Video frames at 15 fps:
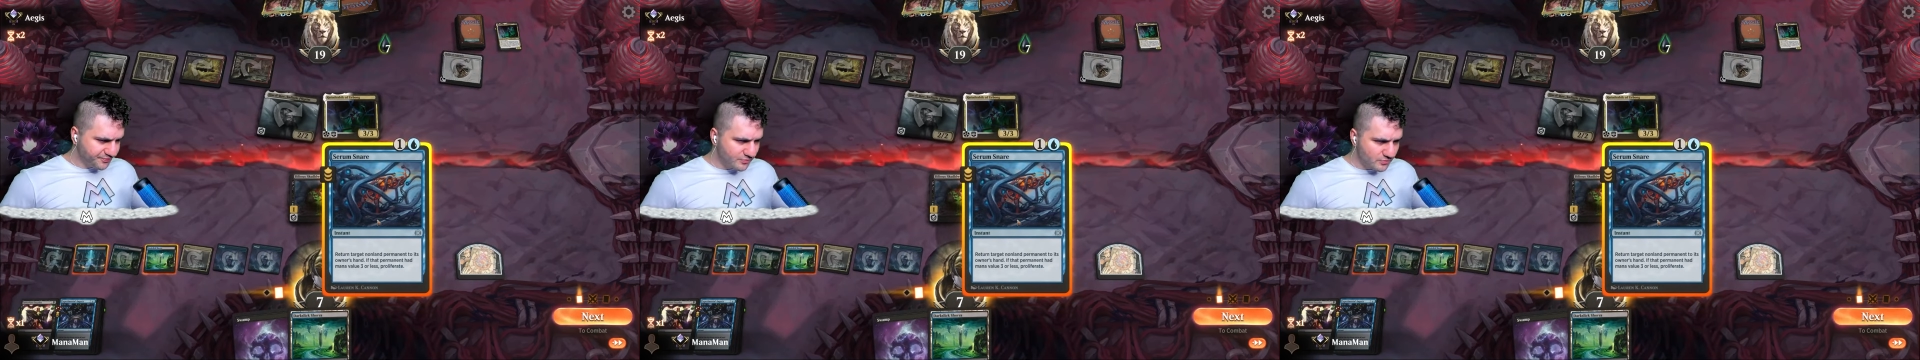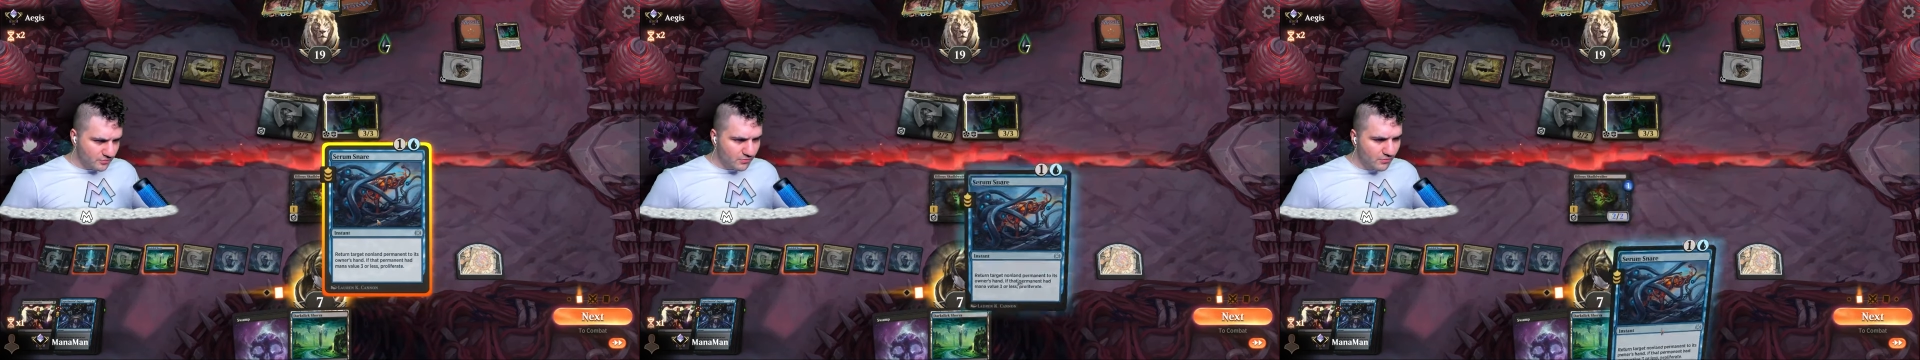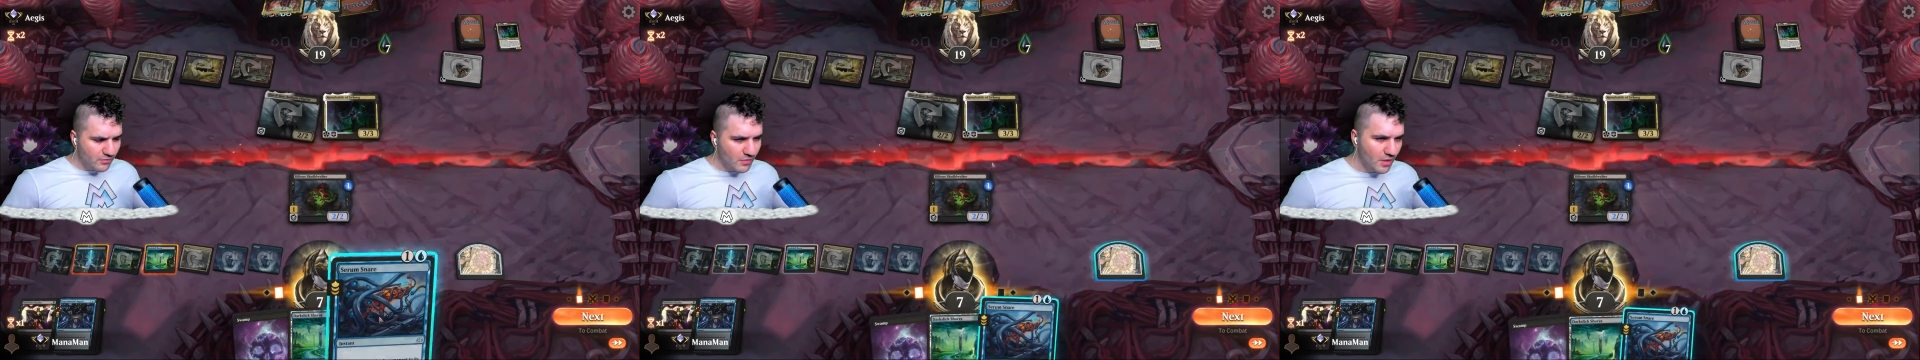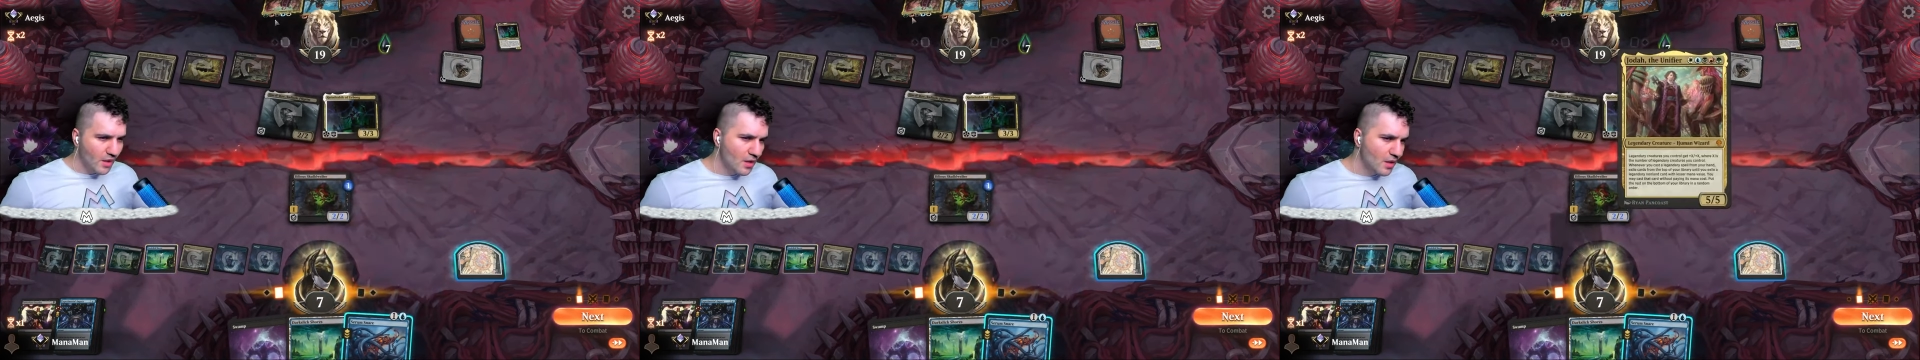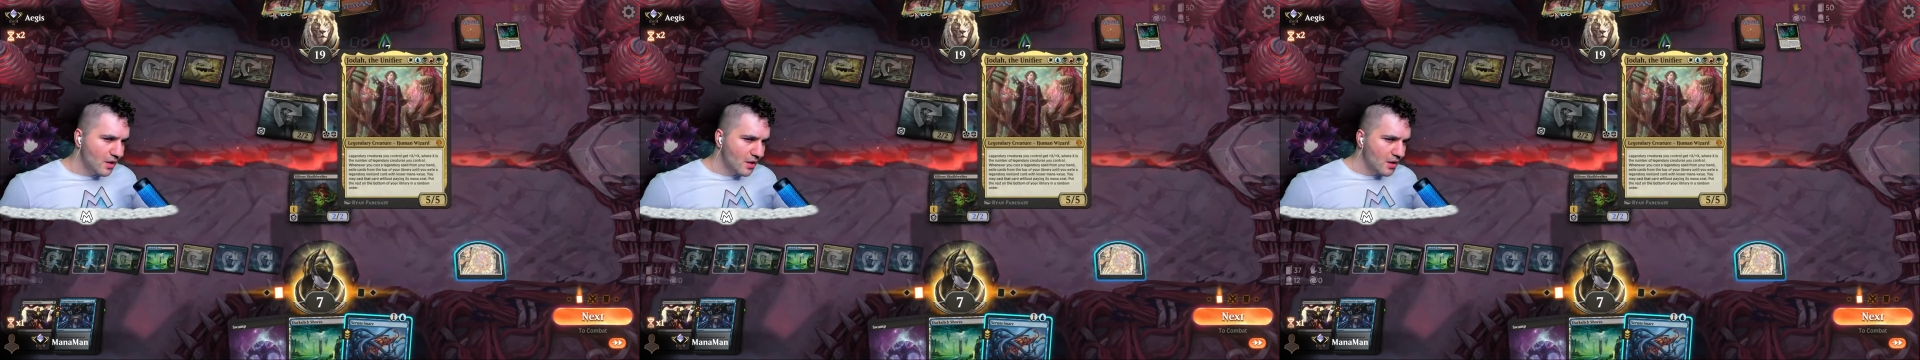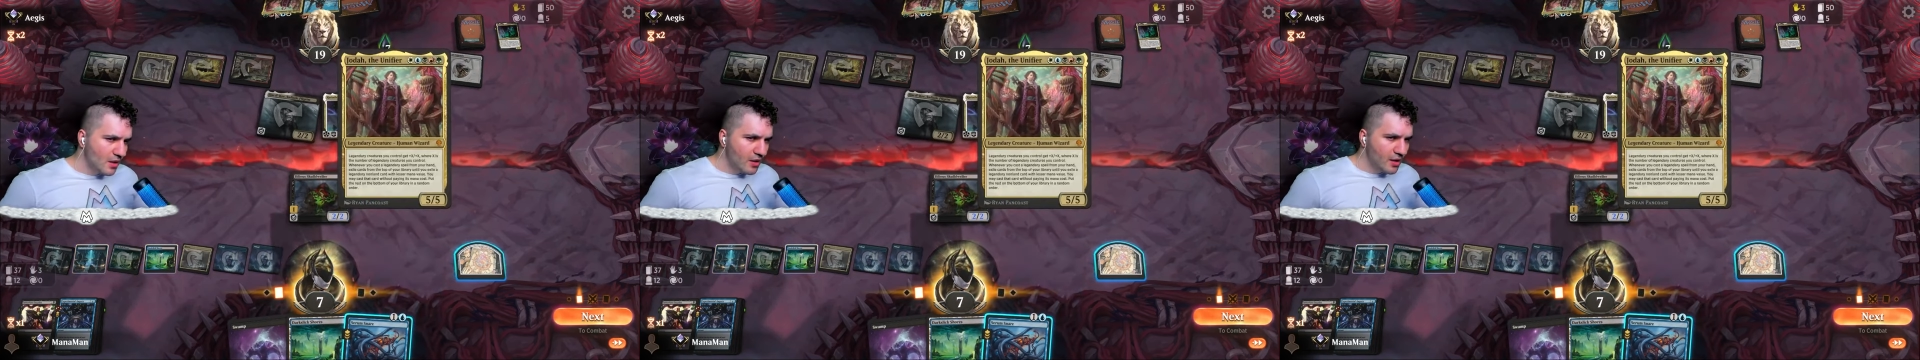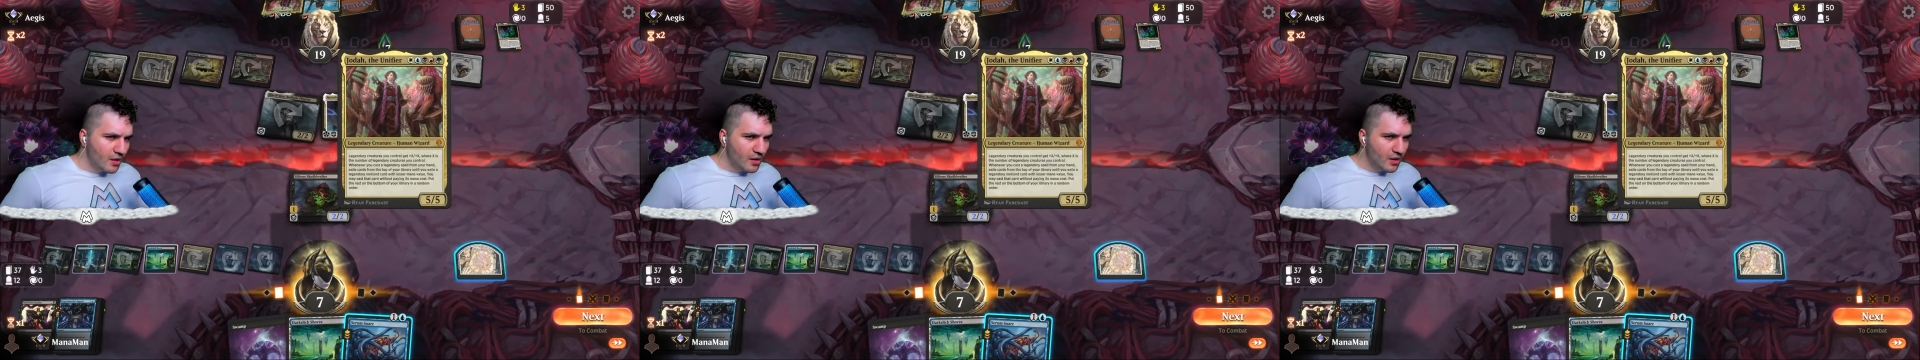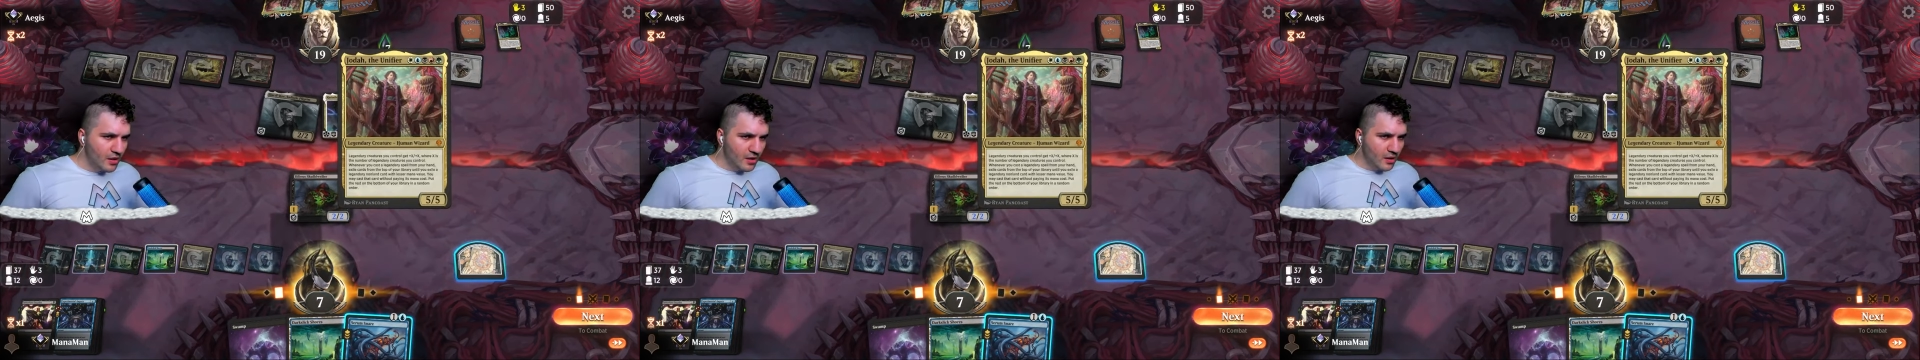
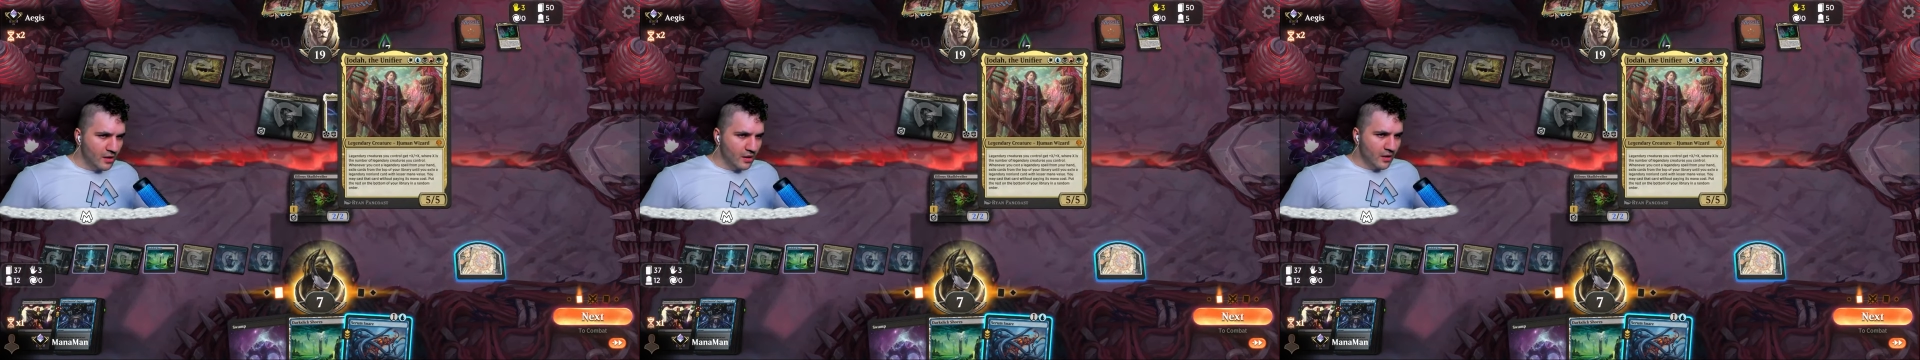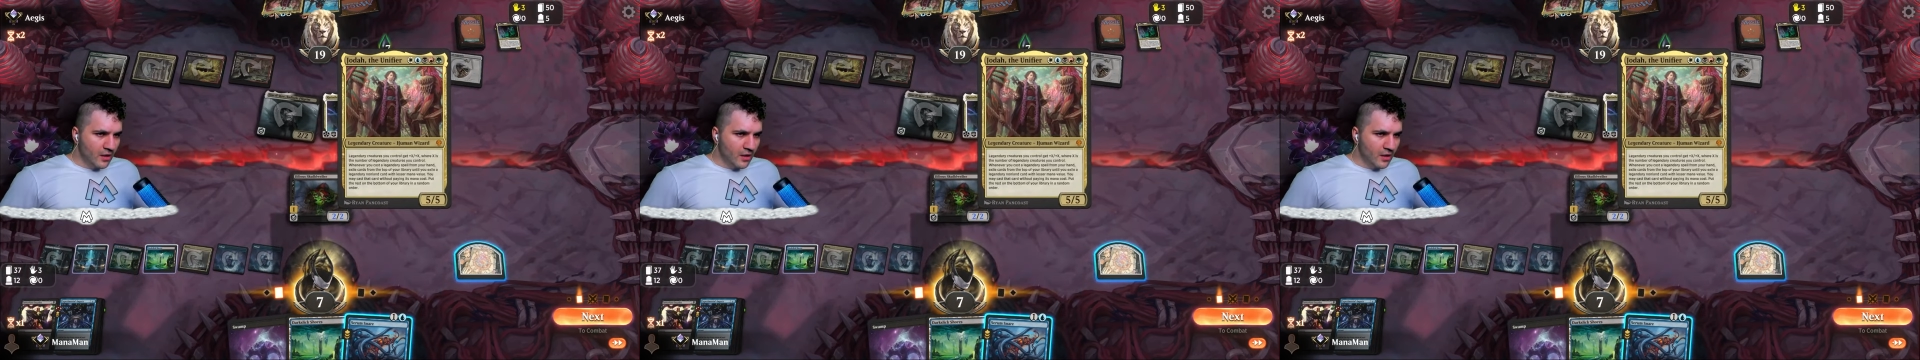[no speech]